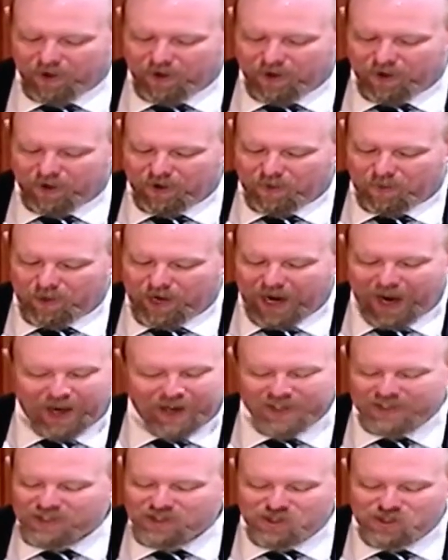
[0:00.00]
We had
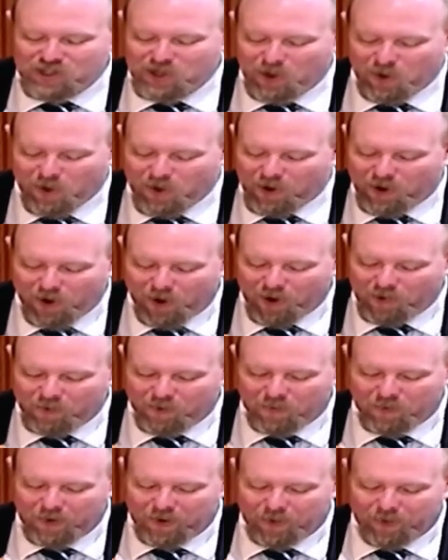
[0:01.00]
it so good
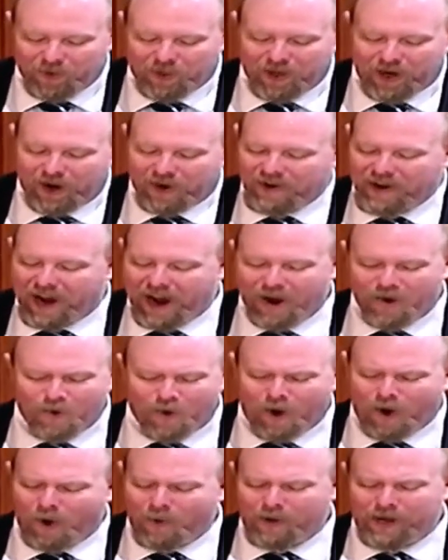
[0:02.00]
when we were there. Now
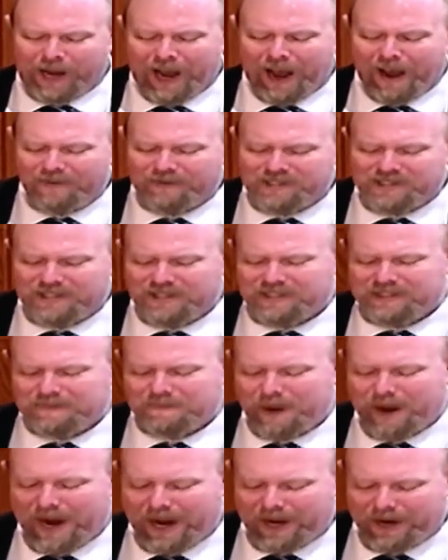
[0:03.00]
all we have is this
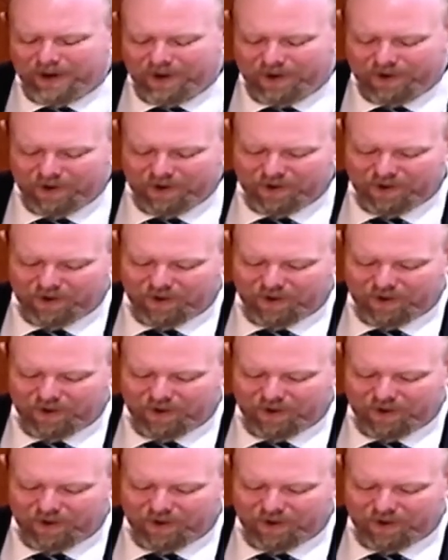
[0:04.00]
manna.